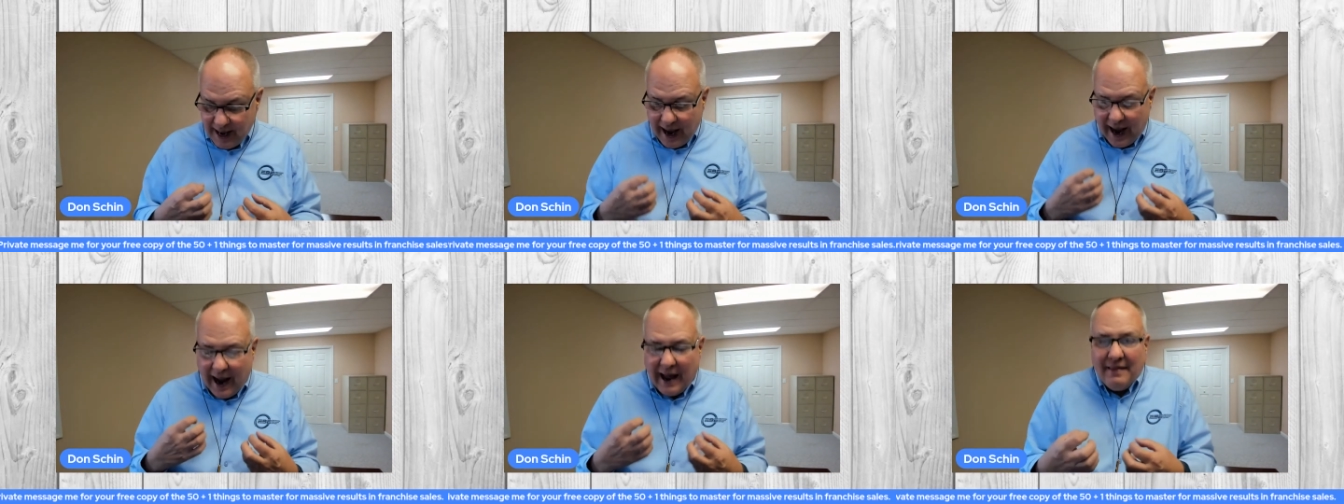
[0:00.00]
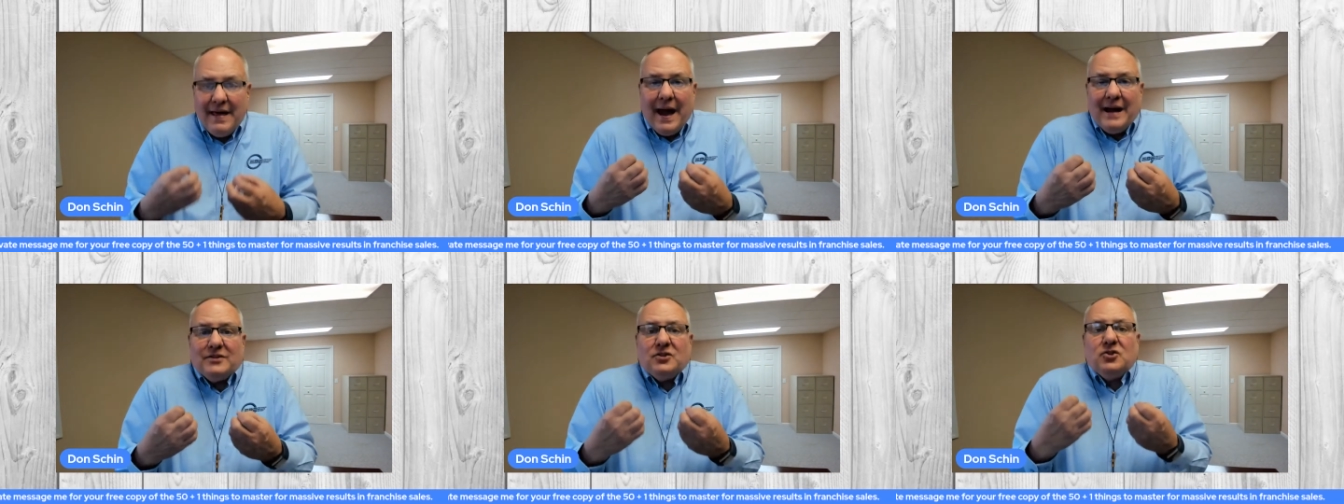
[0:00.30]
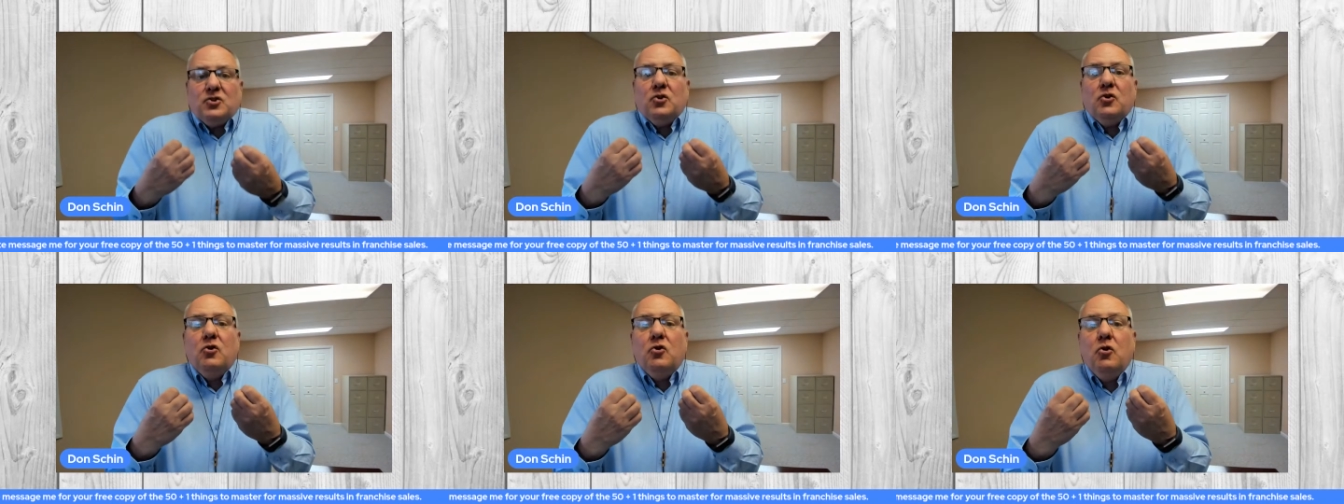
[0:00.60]
And that's
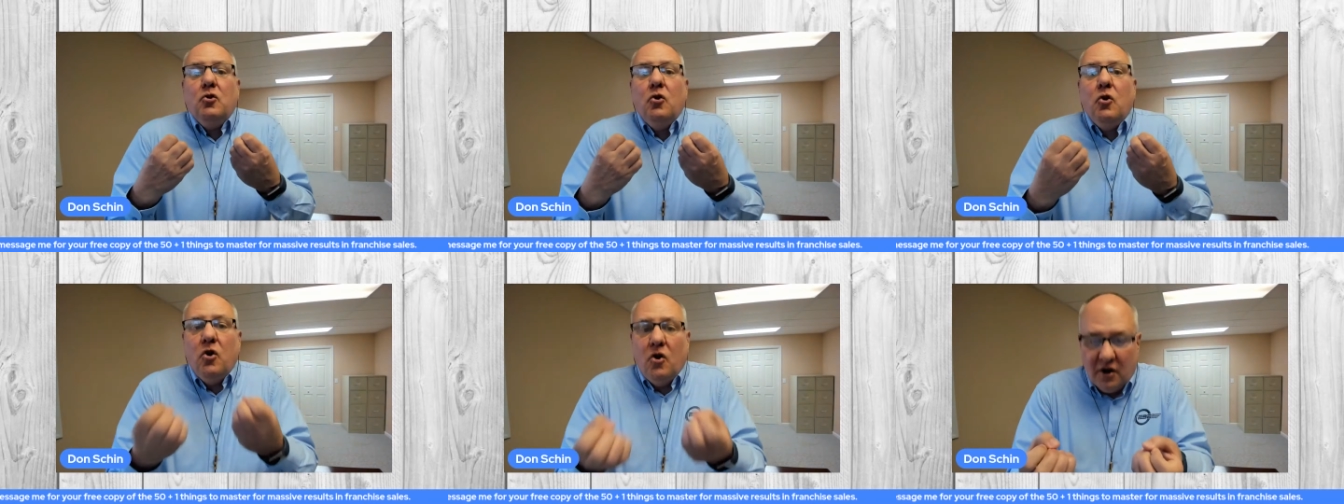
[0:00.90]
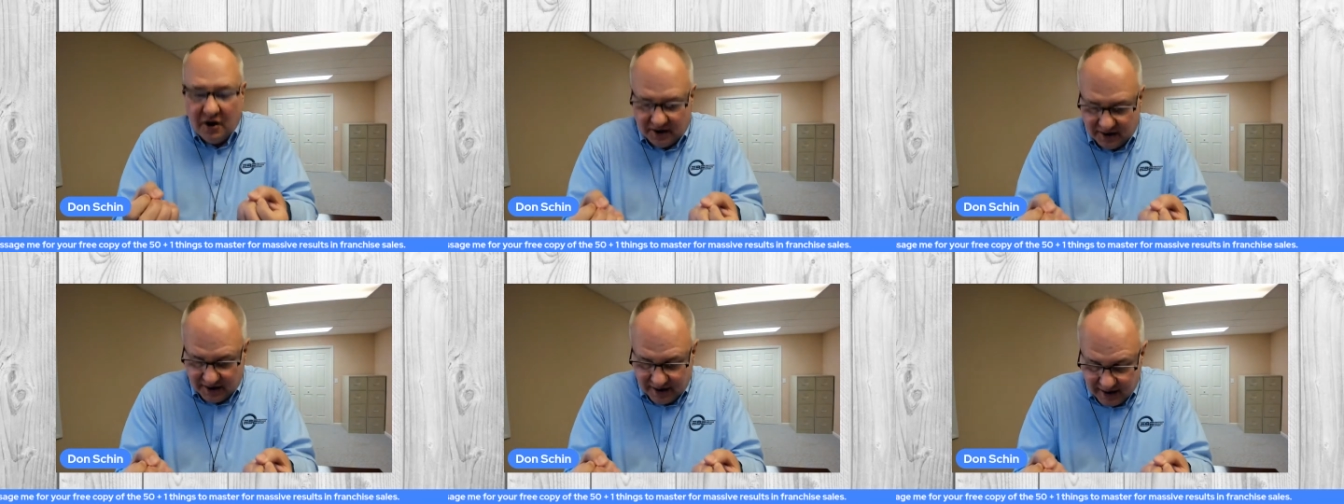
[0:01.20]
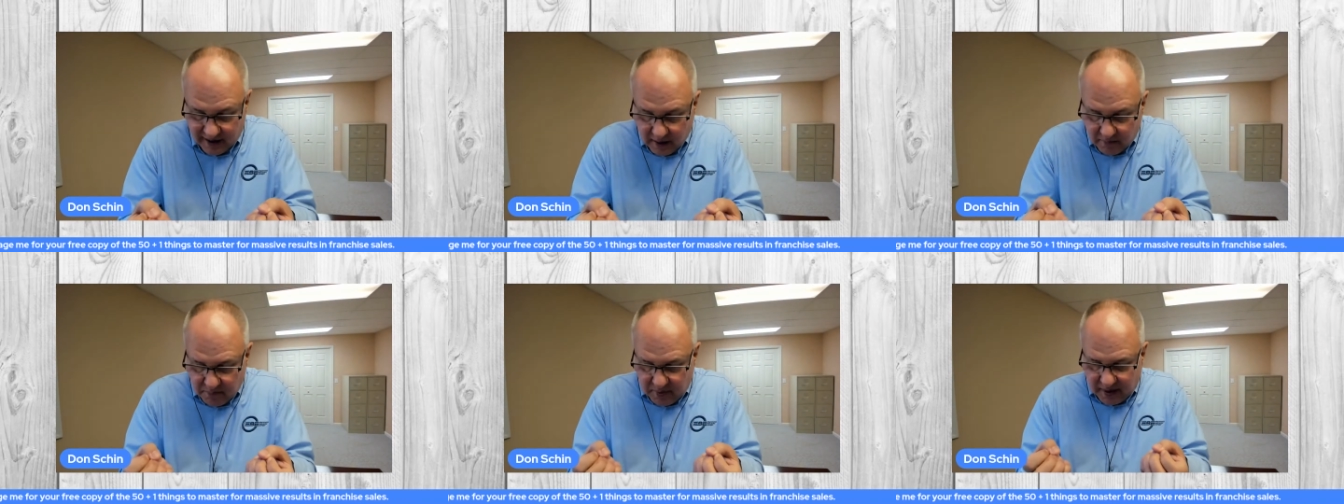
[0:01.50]
good,
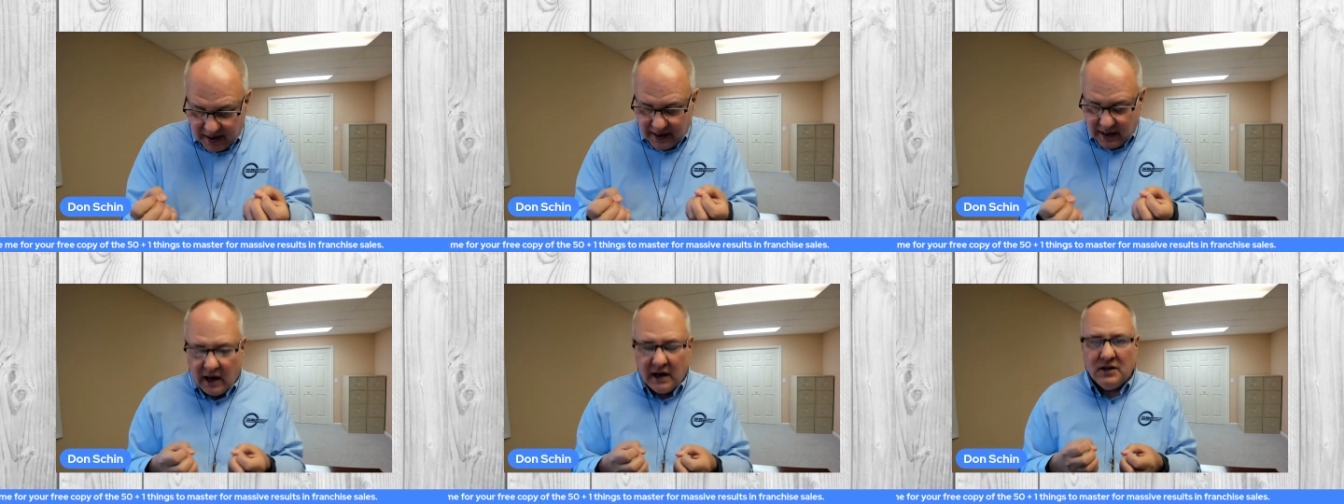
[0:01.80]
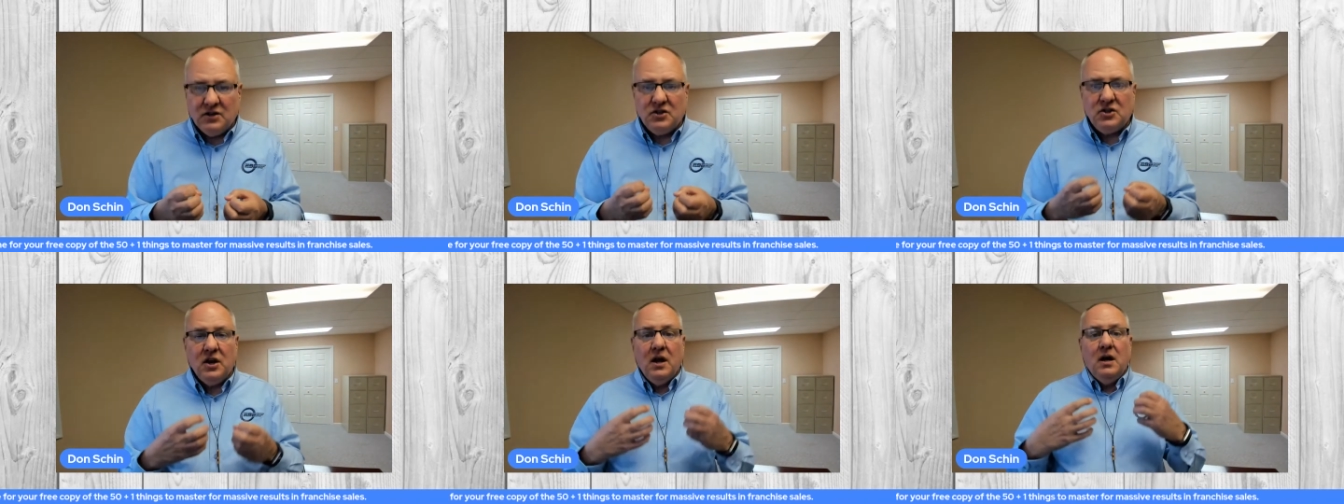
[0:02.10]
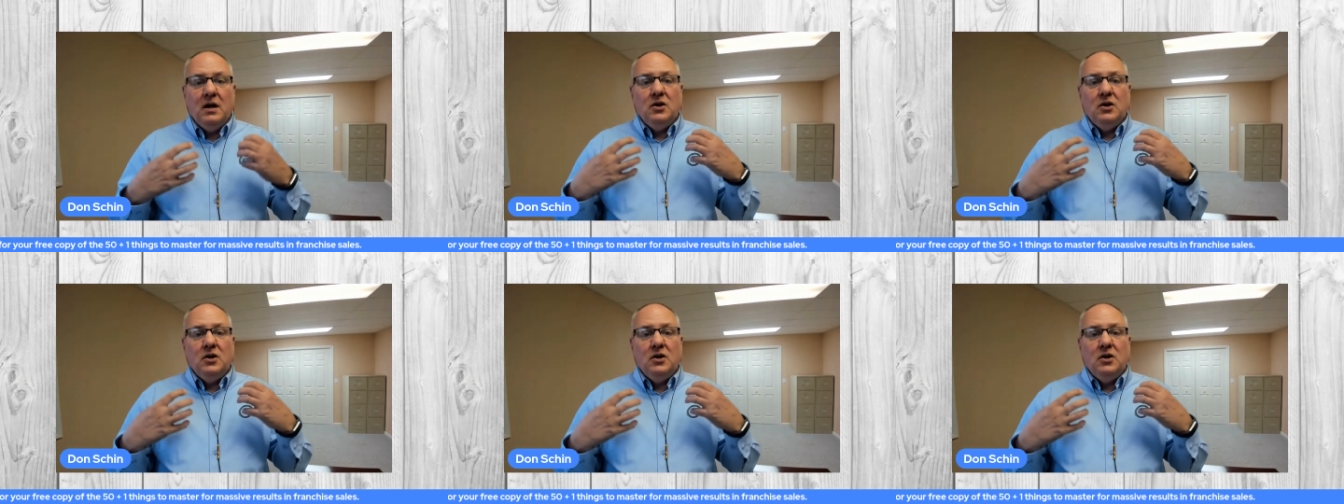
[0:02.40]
because